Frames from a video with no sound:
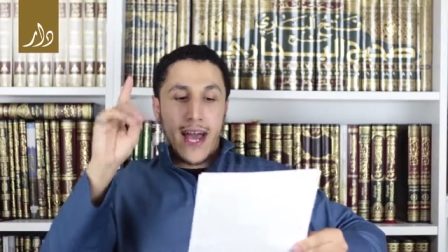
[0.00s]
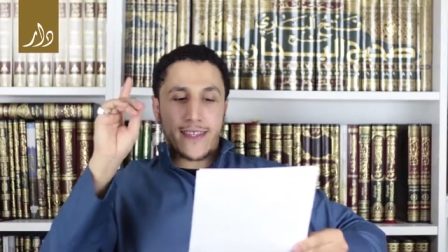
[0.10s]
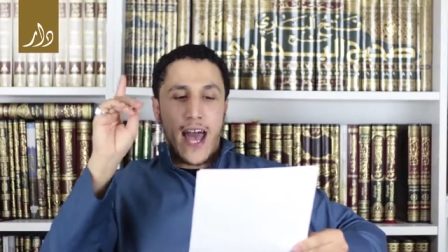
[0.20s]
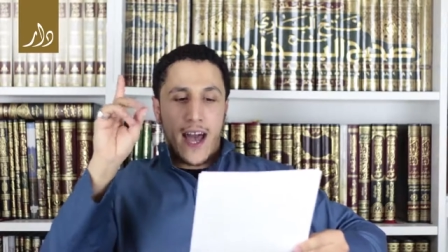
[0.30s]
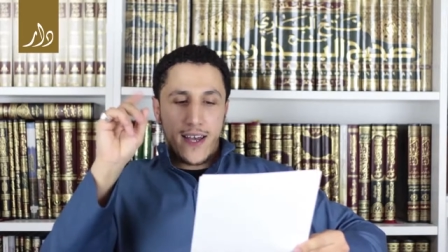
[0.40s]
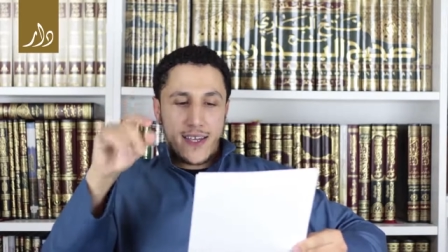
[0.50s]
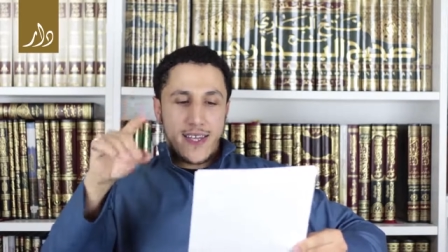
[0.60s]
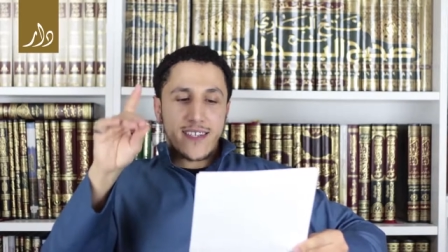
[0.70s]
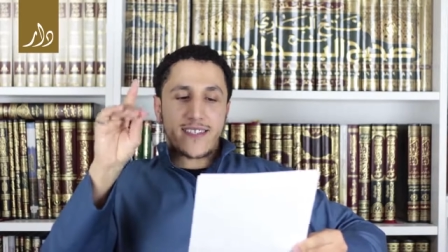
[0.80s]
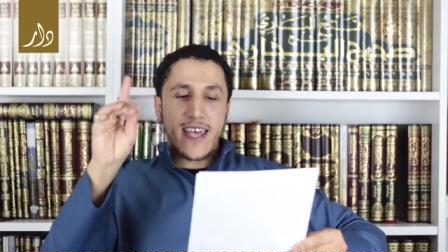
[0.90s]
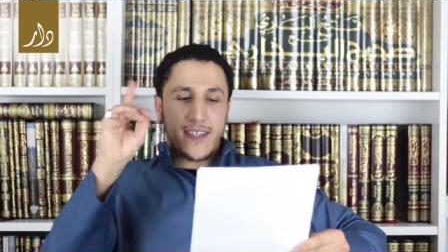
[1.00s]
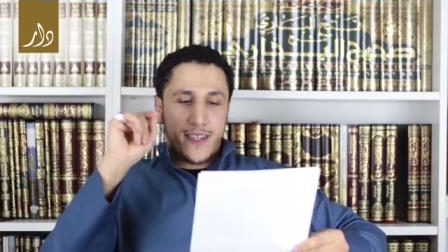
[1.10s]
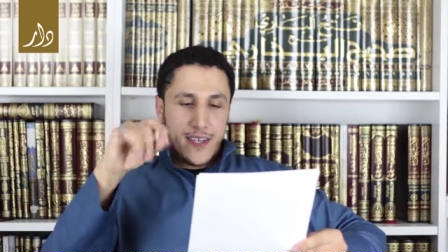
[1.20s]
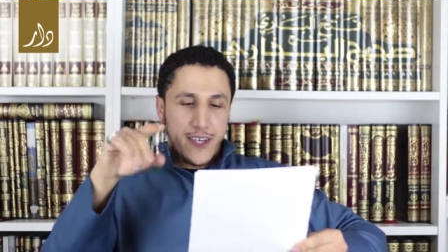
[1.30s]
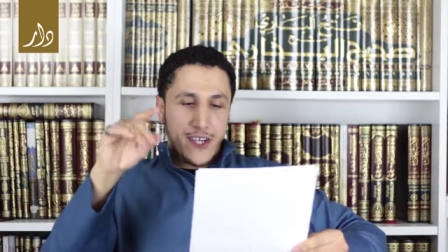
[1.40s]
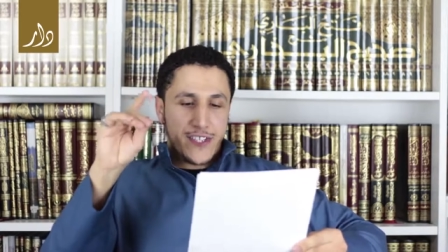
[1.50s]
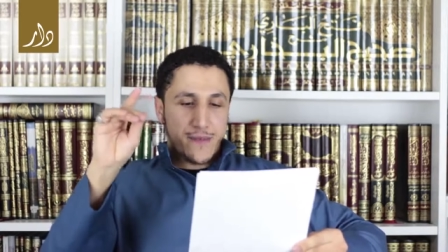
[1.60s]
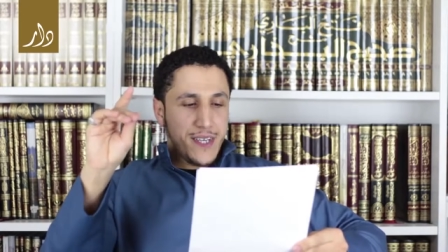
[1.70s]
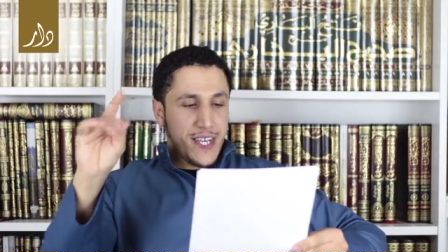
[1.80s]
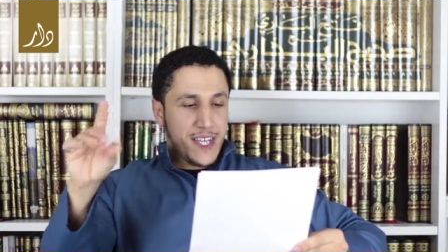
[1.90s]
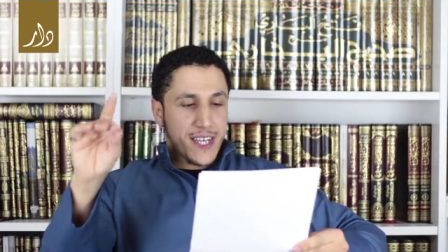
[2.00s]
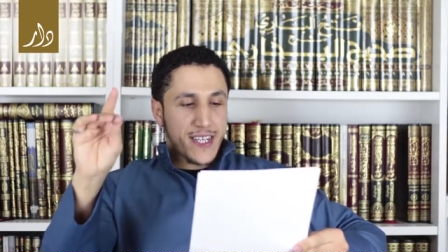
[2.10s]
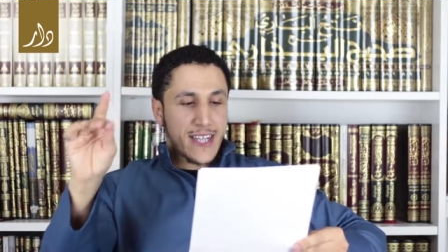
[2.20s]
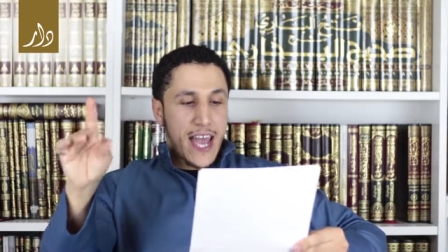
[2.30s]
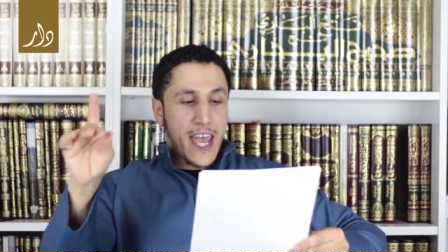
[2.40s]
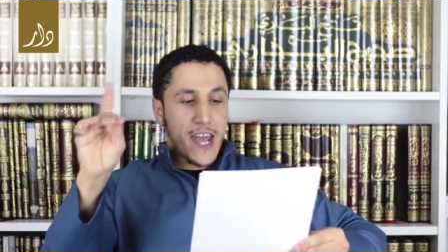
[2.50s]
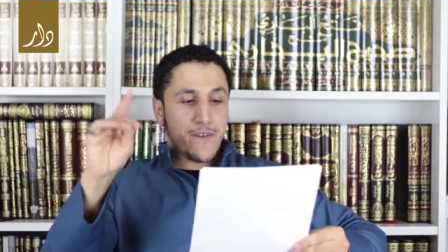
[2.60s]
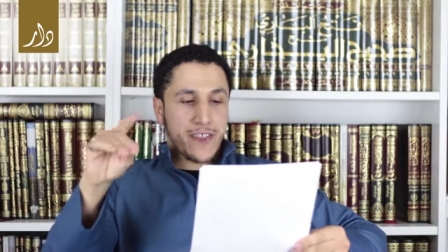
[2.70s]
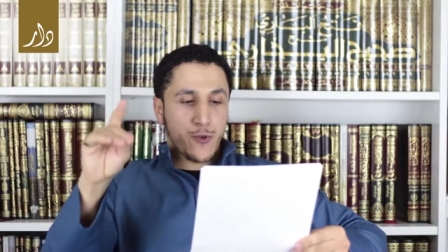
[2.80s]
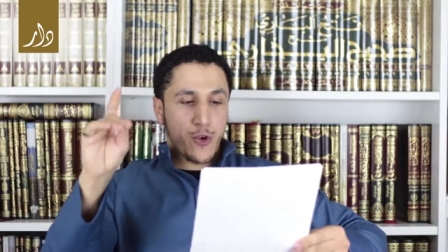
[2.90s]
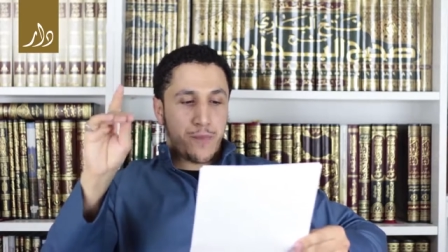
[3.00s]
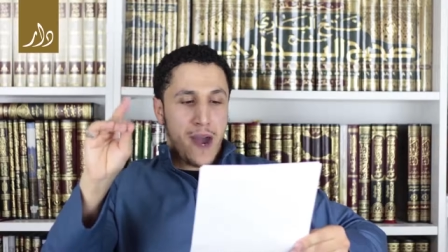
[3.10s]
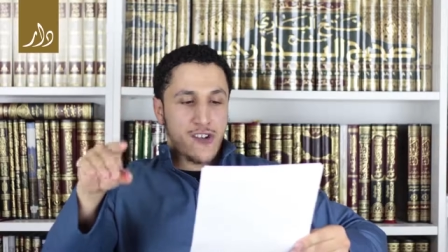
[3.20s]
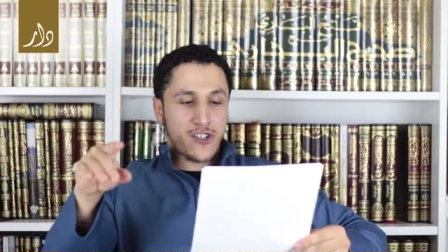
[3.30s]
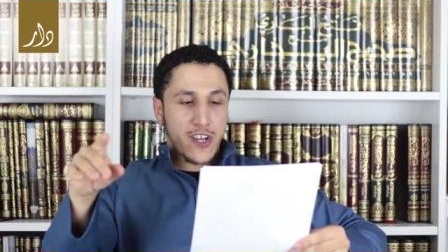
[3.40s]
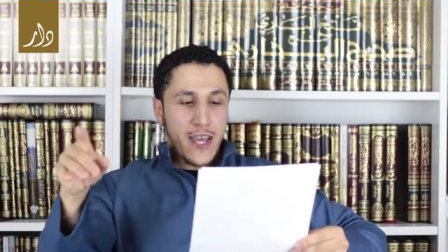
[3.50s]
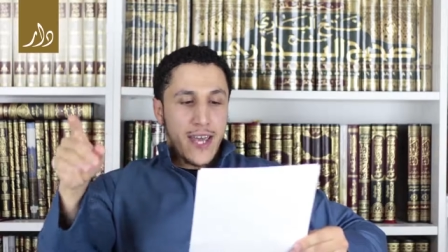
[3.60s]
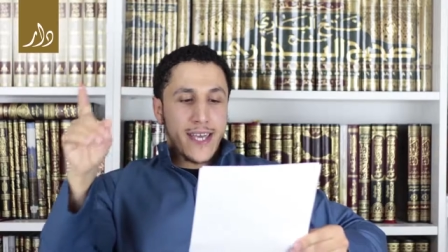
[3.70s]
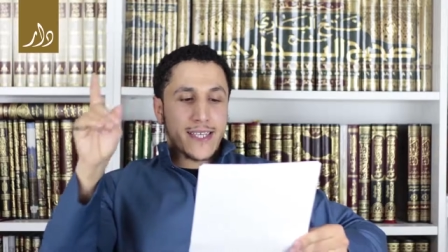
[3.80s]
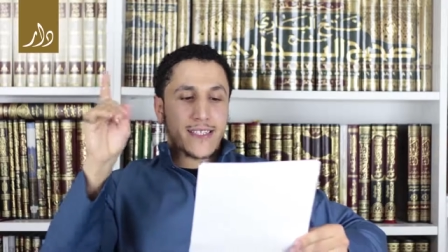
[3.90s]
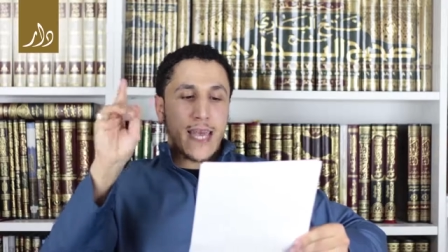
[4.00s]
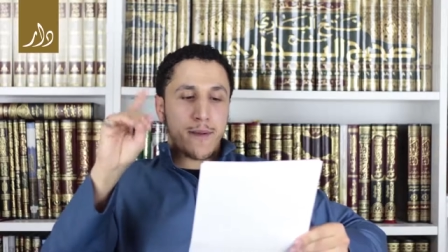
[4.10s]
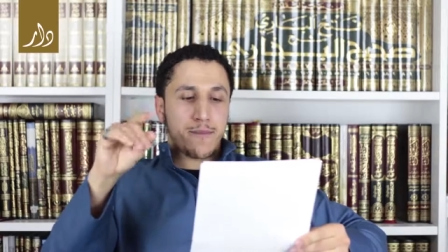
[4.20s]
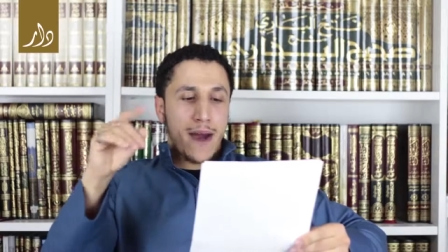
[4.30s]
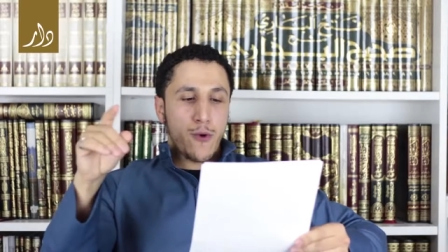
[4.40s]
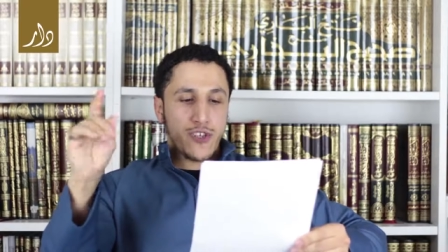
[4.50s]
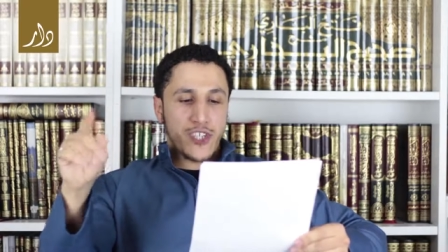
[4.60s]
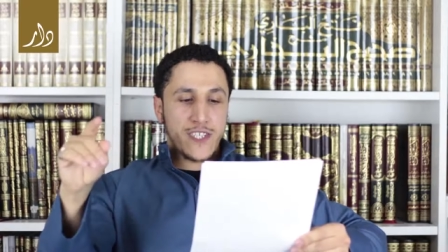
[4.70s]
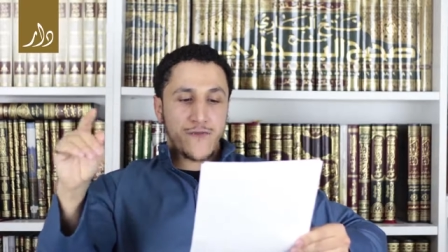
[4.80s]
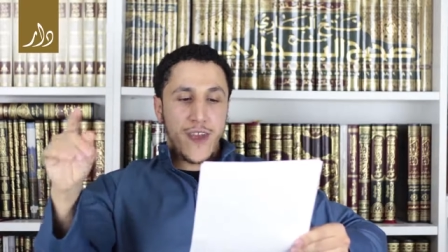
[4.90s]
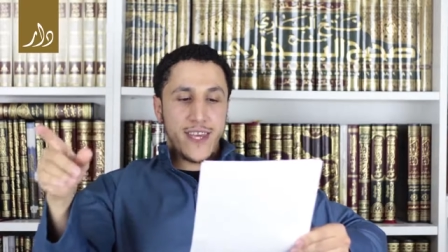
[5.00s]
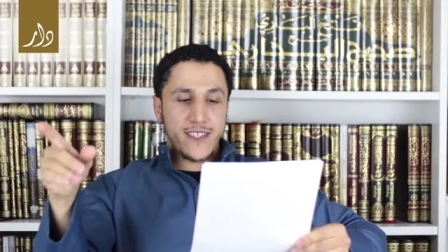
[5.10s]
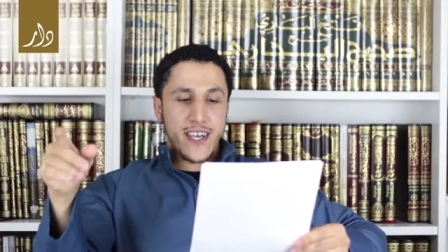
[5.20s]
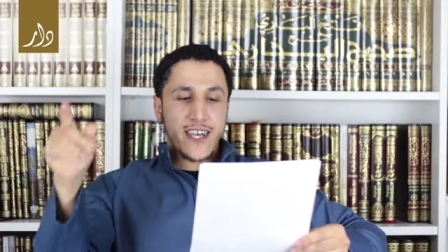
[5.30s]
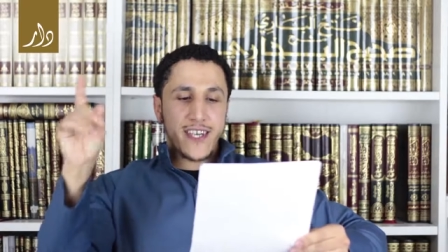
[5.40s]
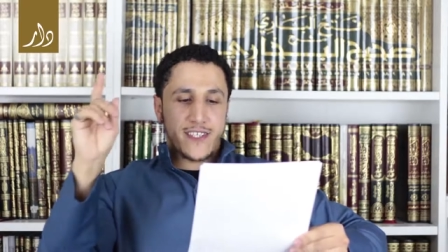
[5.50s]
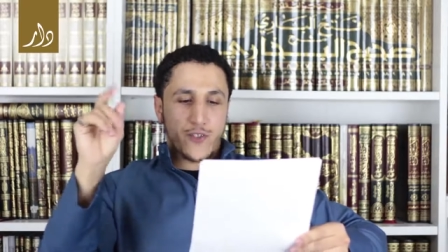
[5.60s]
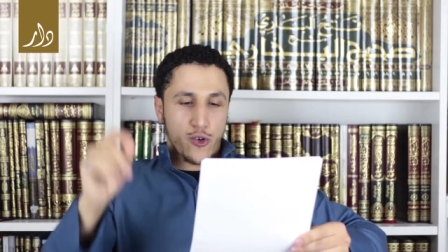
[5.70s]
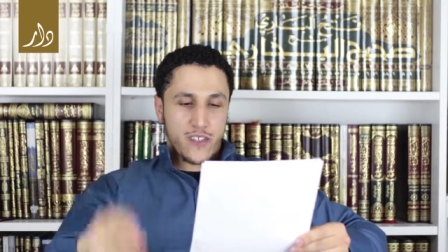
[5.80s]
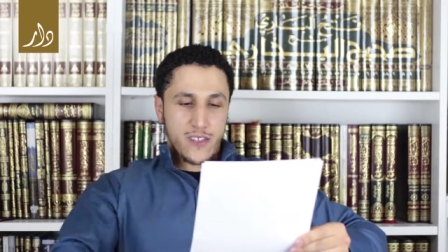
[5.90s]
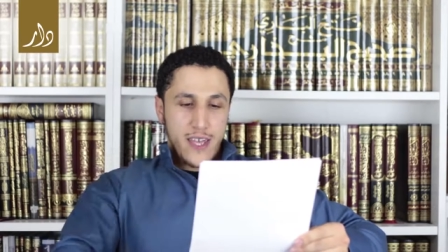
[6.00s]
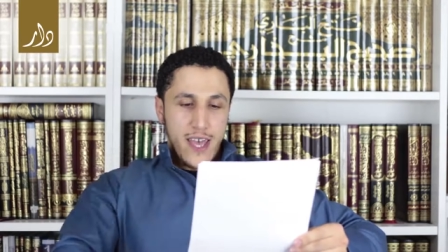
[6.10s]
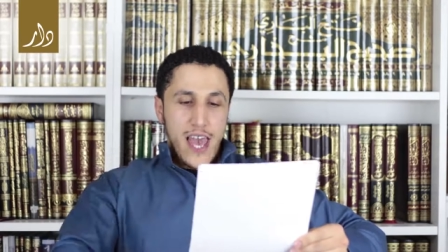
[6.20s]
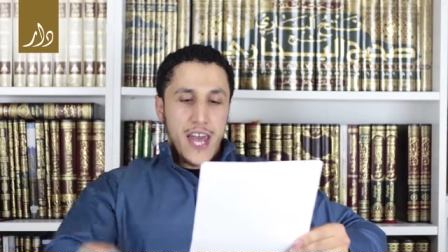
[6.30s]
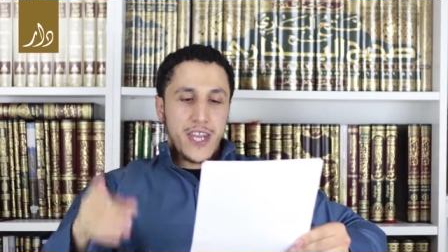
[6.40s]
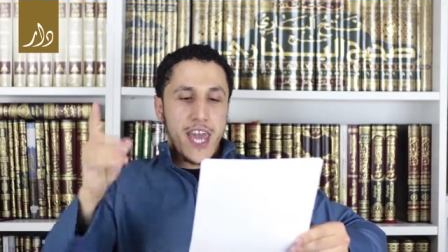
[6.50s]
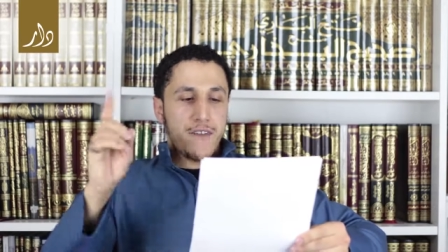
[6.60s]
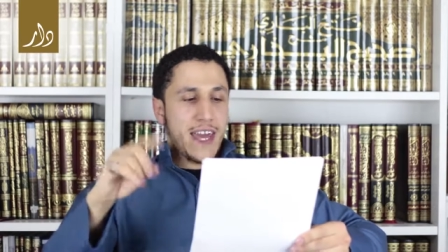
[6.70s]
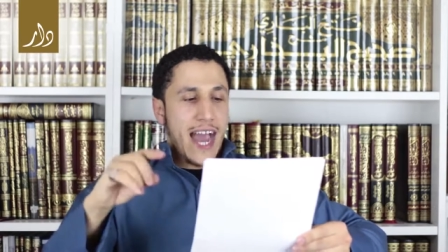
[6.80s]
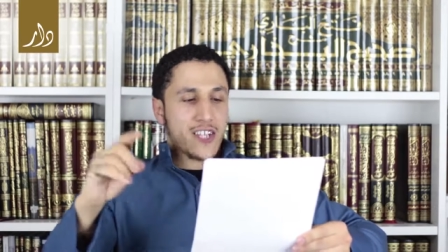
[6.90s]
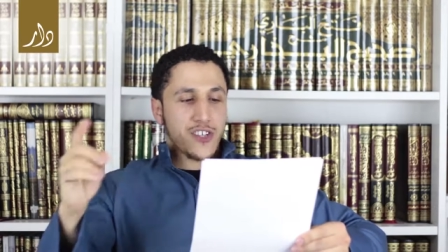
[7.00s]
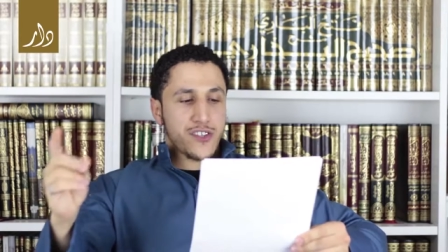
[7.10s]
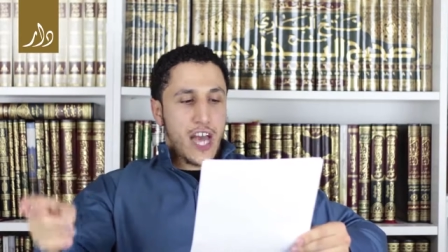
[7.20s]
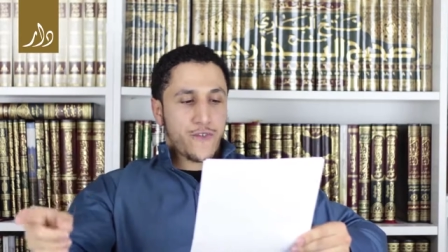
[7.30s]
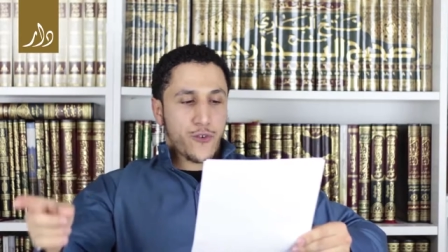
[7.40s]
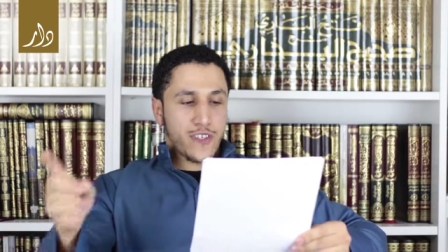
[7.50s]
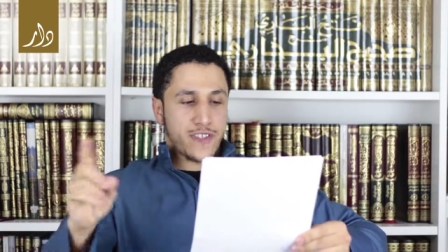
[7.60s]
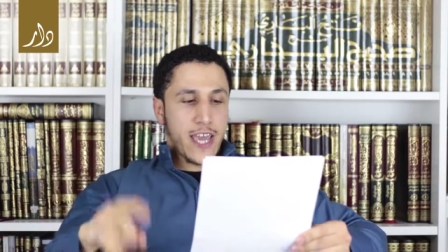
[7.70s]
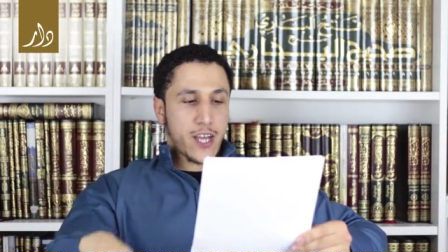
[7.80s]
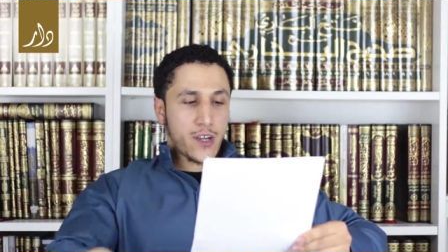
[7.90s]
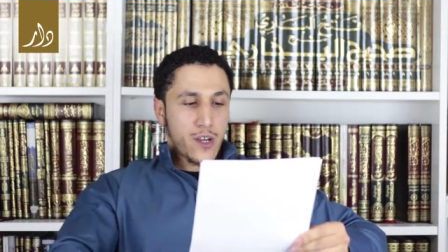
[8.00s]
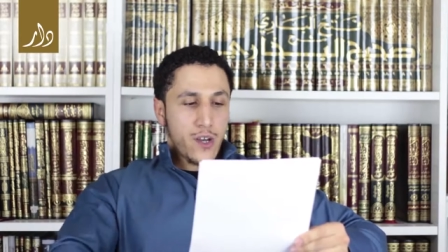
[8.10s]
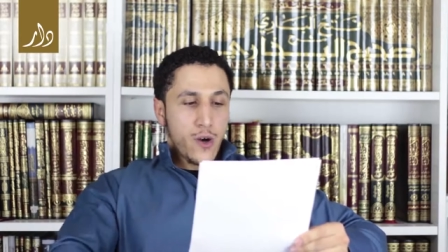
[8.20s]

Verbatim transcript: Ata said, its meaning is that everything will perish except by which his face is sought, and every action done for the sake